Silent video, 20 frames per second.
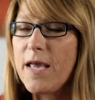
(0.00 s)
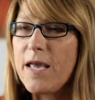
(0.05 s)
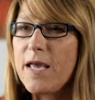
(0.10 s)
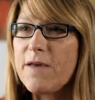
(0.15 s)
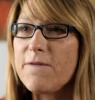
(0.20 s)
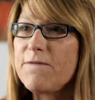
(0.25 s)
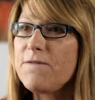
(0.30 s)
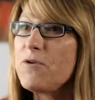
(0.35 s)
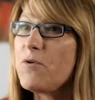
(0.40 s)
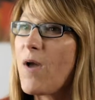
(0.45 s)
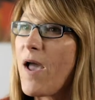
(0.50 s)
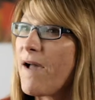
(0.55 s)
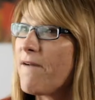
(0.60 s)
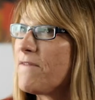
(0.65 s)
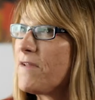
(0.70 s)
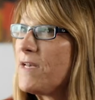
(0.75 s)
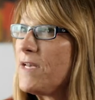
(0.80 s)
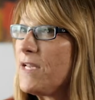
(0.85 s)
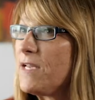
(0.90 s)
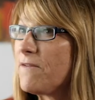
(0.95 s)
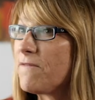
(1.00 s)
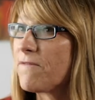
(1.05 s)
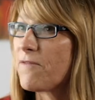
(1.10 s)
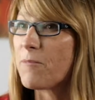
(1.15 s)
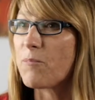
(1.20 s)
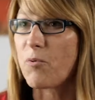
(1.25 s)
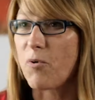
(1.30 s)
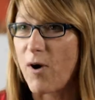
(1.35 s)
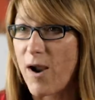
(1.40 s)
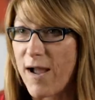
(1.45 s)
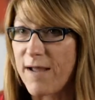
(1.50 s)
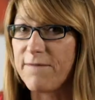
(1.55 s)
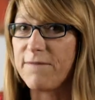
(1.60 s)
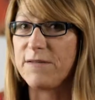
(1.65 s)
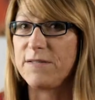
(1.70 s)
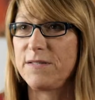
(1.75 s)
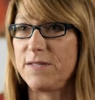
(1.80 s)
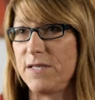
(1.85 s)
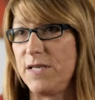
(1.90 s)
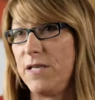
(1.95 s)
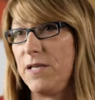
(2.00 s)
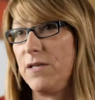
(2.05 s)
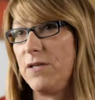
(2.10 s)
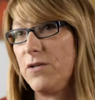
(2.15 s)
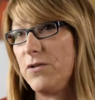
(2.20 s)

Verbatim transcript: If you have a need for privacy,